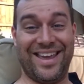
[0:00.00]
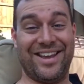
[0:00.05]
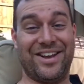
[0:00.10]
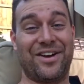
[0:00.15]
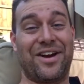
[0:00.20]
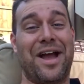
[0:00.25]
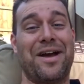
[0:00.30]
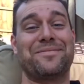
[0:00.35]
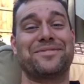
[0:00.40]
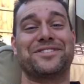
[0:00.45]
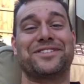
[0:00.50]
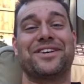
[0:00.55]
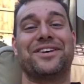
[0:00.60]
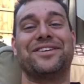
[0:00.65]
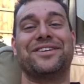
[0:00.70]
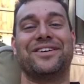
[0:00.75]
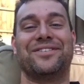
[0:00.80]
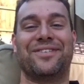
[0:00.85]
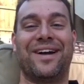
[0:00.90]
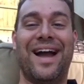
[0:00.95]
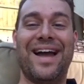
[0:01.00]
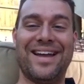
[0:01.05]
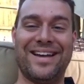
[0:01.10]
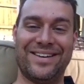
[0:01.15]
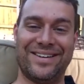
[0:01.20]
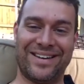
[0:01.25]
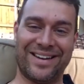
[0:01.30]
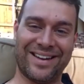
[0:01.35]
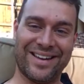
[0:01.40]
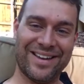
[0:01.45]
You're absolutely
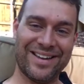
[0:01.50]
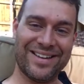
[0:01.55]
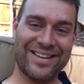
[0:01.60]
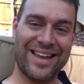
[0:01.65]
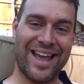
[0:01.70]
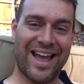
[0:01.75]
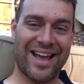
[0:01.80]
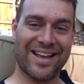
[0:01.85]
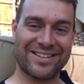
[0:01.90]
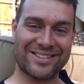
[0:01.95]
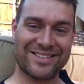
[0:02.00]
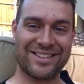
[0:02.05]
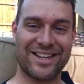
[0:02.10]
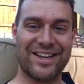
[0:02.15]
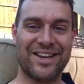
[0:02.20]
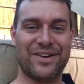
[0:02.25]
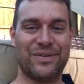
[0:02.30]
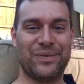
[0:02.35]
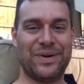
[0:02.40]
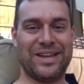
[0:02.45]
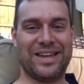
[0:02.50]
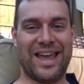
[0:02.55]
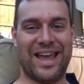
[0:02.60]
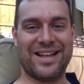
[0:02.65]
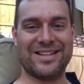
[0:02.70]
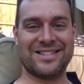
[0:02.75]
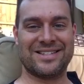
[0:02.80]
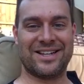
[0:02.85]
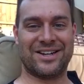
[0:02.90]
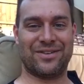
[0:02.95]
right. Yes, we
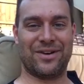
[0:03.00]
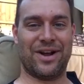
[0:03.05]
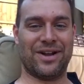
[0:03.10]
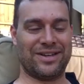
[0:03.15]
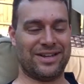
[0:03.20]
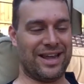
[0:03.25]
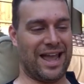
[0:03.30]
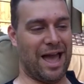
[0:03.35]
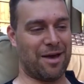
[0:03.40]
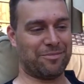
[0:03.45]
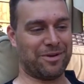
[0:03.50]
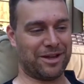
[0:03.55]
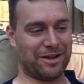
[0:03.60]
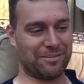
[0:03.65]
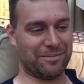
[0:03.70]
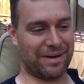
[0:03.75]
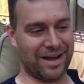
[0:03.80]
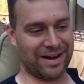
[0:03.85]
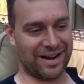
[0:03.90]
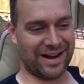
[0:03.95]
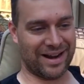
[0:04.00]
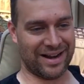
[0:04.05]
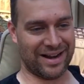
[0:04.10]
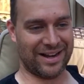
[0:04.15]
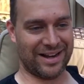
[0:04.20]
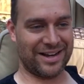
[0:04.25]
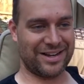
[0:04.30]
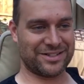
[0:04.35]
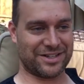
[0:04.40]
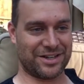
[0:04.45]
can sit around yapping about it, and
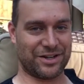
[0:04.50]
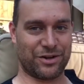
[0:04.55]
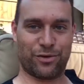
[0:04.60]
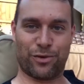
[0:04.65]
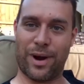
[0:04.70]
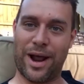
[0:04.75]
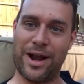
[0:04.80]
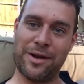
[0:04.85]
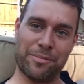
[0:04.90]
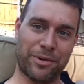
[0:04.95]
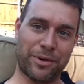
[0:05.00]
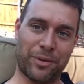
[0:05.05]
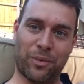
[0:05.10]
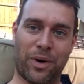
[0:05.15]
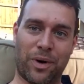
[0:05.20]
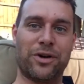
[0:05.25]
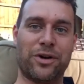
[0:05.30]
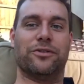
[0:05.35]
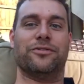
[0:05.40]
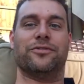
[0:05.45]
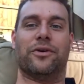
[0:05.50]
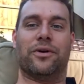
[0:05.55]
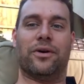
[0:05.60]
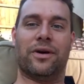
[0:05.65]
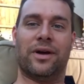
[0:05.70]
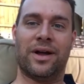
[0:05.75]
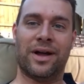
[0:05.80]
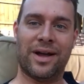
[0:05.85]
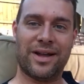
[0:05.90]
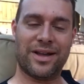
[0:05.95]
it is incredibly
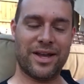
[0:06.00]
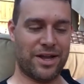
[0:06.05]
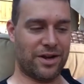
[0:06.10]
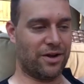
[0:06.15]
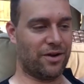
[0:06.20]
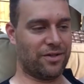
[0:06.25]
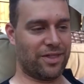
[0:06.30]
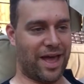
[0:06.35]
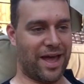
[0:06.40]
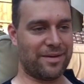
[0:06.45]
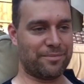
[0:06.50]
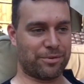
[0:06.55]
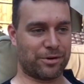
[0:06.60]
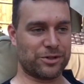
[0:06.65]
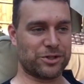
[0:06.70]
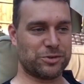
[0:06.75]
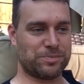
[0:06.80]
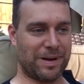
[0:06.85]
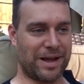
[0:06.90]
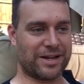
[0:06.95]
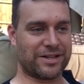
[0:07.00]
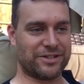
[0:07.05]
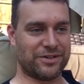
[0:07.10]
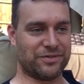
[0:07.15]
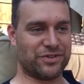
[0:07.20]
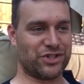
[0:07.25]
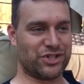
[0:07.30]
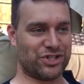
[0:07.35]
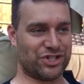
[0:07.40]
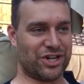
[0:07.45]
wonderful. That
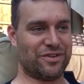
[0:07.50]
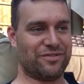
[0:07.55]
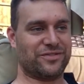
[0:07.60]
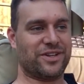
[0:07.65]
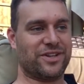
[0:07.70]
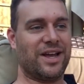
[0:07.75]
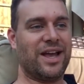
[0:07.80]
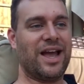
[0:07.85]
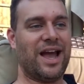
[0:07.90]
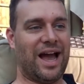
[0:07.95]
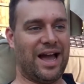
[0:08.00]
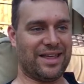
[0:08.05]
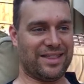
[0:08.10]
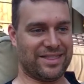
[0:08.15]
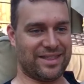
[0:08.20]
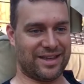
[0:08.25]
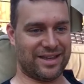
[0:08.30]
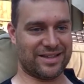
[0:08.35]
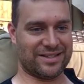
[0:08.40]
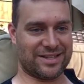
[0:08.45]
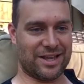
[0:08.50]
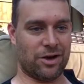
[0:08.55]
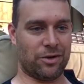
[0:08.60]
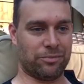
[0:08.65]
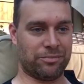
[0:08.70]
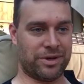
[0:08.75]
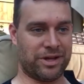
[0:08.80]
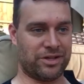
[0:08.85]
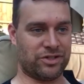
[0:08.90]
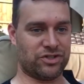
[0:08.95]
perspective shift, I think, has
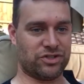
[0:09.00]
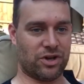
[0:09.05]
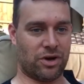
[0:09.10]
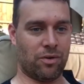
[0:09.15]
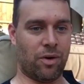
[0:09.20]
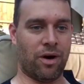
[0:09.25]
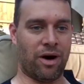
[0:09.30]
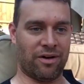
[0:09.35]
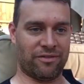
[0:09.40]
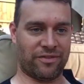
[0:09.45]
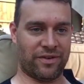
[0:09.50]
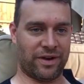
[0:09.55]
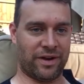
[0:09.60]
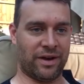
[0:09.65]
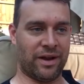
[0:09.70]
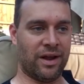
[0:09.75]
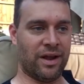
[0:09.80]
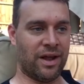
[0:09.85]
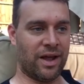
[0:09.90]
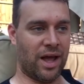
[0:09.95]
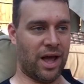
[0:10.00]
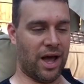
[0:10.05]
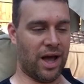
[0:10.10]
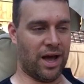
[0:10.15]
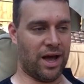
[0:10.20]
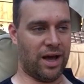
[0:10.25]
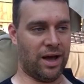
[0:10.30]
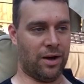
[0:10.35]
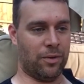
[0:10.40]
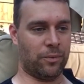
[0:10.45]
helped me so often
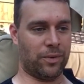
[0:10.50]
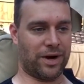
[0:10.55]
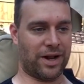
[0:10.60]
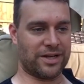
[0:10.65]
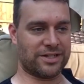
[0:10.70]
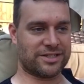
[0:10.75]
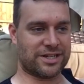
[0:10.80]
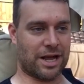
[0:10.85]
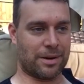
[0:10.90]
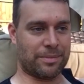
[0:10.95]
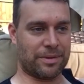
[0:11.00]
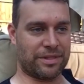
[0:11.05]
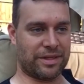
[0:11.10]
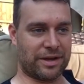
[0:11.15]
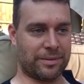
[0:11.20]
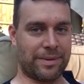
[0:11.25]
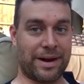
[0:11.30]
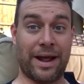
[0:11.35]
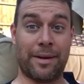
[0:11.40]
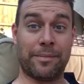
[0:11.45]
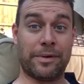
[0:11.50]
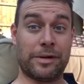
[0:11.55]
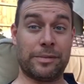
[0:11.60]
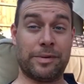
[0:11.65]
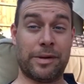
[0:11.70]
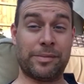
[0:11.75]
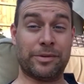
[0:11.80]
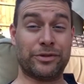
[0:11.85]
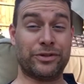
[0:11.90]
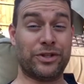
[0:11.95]
when I stop and think about how many
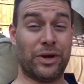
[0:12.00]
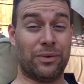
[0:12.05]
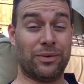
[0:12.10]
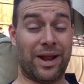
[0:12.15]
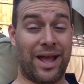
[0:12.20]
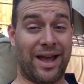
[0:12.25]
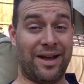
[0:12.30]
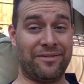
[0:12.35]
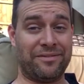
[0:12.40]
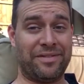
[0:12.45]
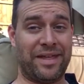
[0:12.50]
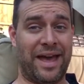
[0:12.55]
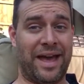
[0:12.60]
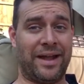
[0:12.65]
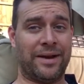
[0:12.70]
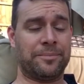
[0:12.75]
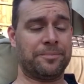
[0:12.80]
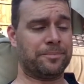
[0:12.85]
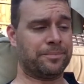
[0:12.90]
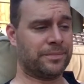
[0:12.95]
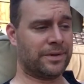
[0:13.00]
people don't have that.